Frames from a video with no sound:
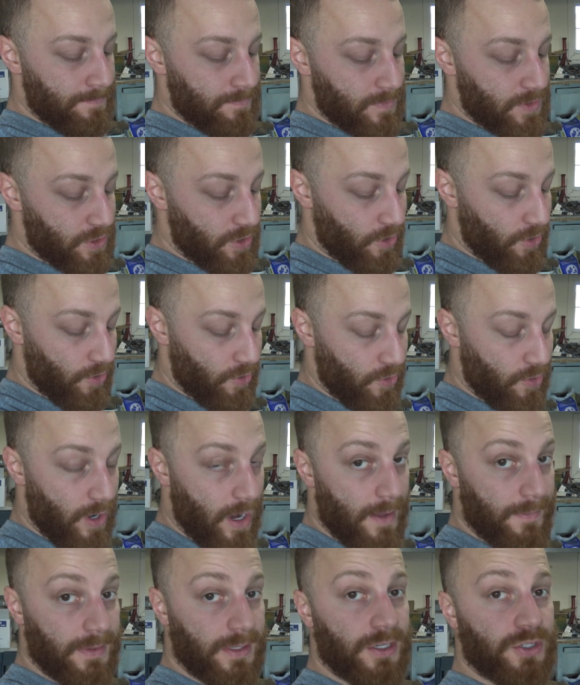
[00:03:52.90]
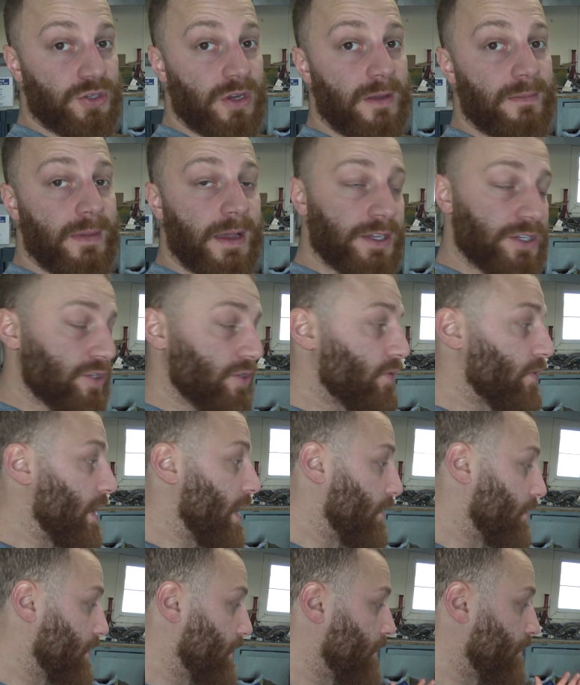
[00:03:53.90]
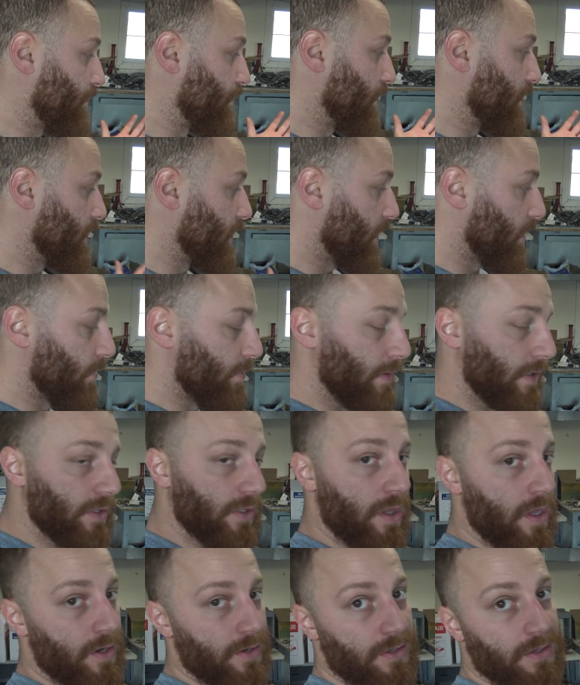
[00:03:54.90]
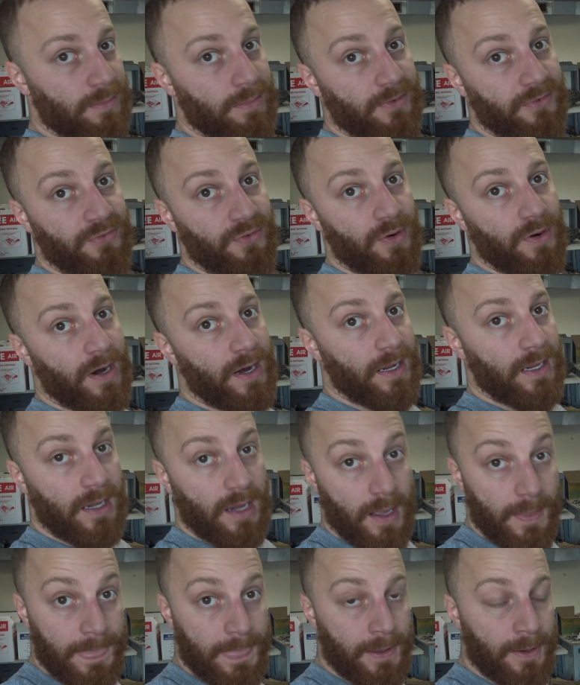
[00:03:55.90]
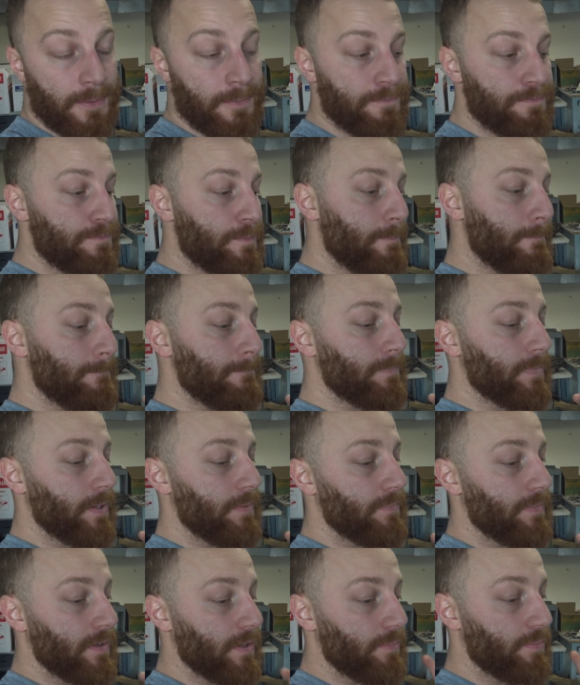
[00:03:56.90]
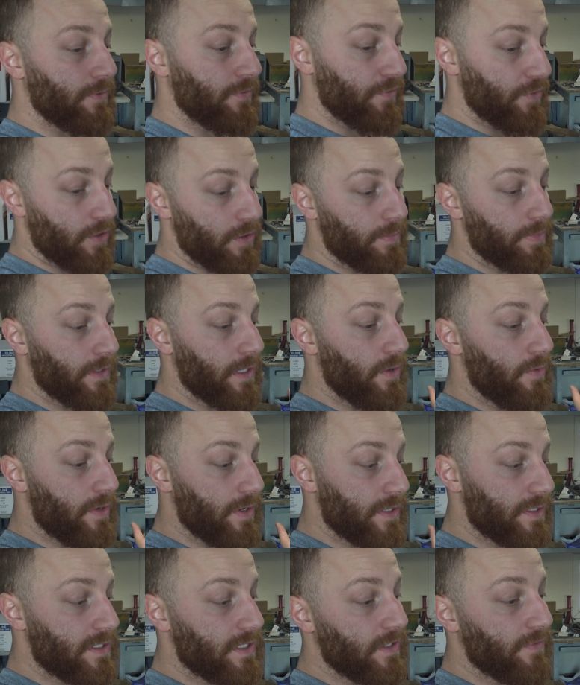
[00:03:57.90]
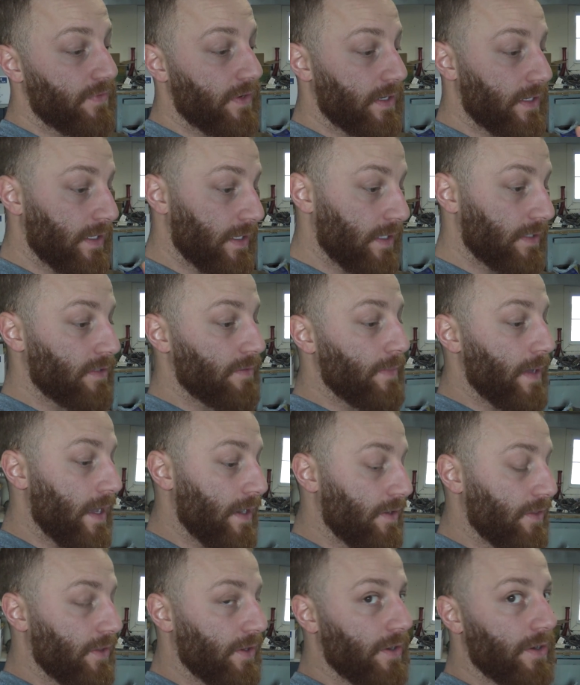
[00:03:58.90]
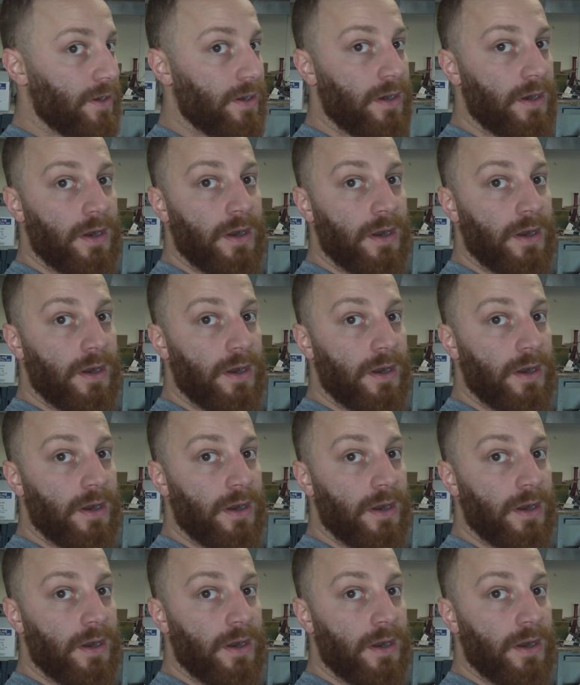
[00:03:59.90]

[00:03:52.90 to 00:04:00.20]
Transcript: So I'm gonna try messing around with them for a little bit longer before I cut them, but preferably I wanna see if I can get them out of there.